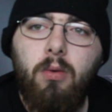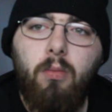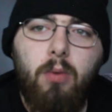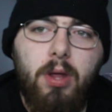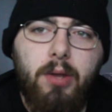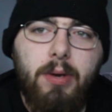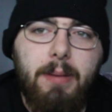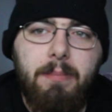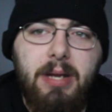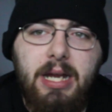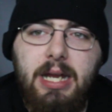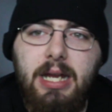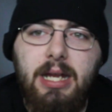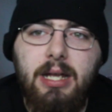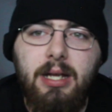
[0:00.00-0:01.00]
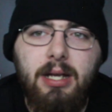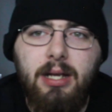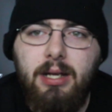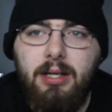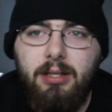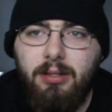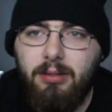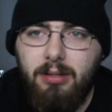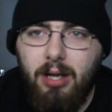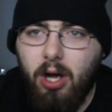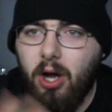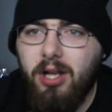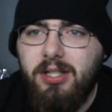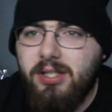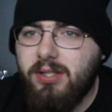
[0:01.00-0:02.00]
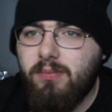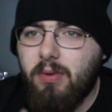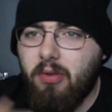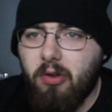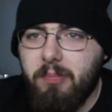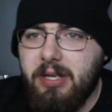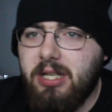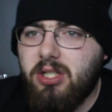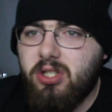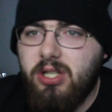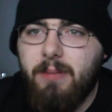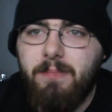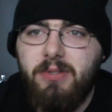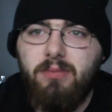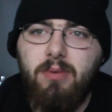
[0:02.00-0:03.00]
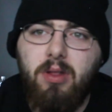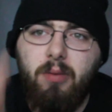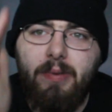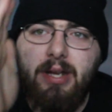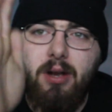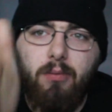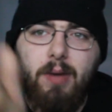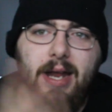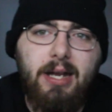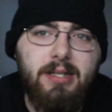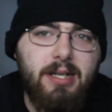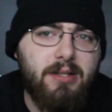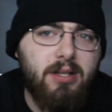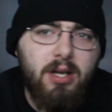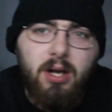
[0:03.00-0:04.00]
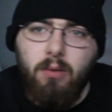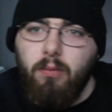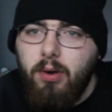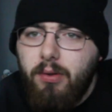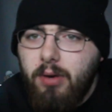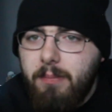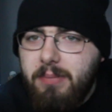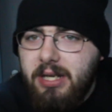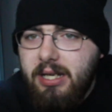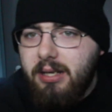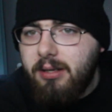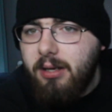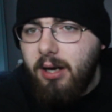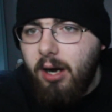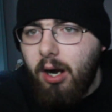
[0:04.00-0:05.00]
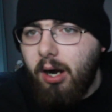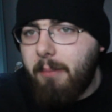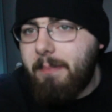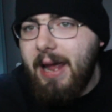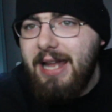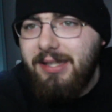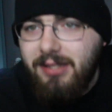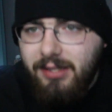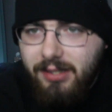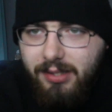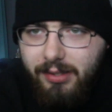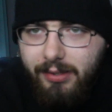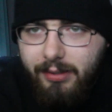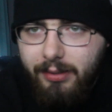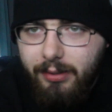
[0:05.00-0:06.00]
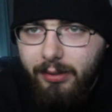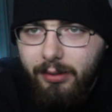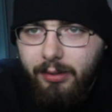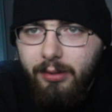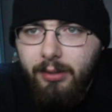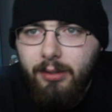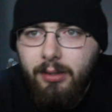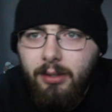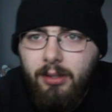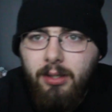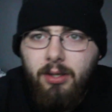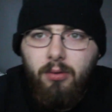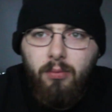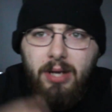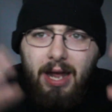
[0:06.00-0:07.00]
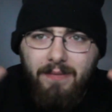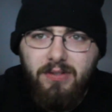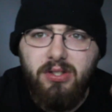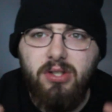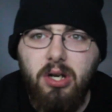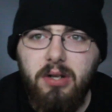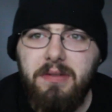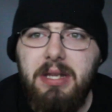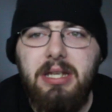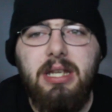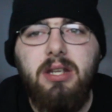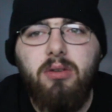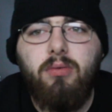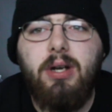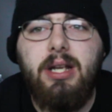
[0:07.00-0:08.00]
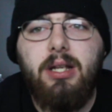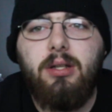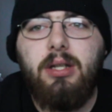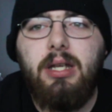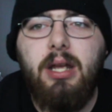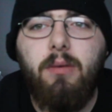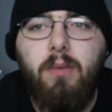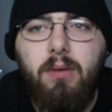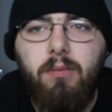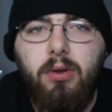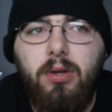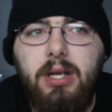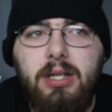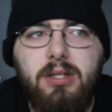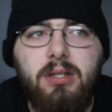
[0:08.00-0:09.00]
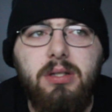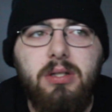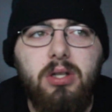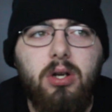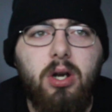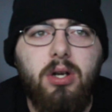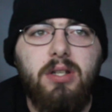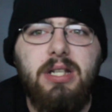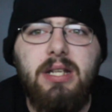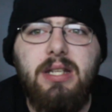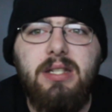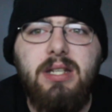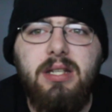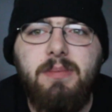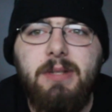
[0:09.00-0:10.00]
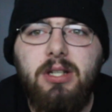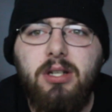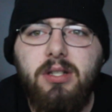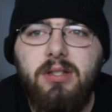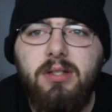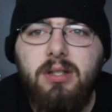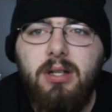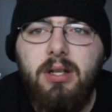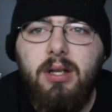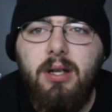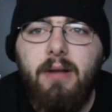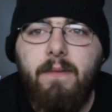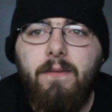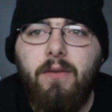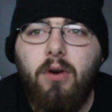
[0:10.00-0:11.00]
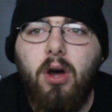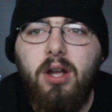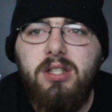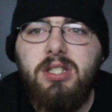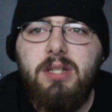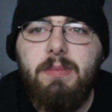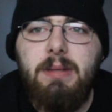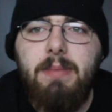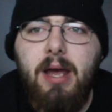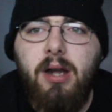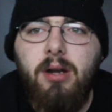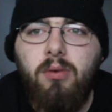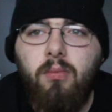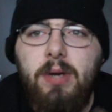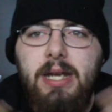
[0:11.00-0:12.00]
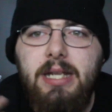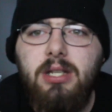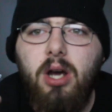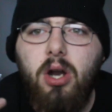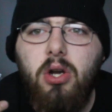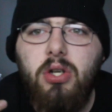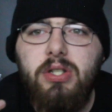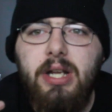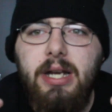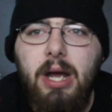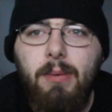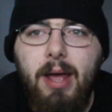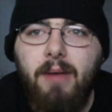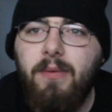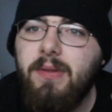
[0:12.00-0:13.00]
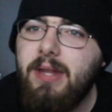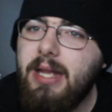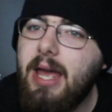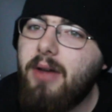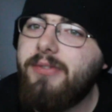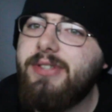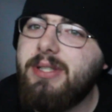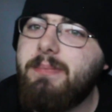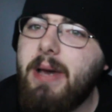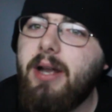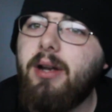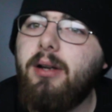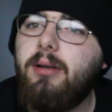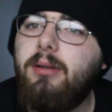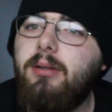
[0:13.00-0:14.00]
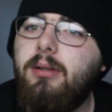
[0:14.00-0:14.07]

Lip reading: Whether it be us, whether it be chimps, whether it be orangutans, whether it be our pets, we have to start thinking critically, and we really need to start understanding these things, because for us to be better, we need to understand how everything else is better.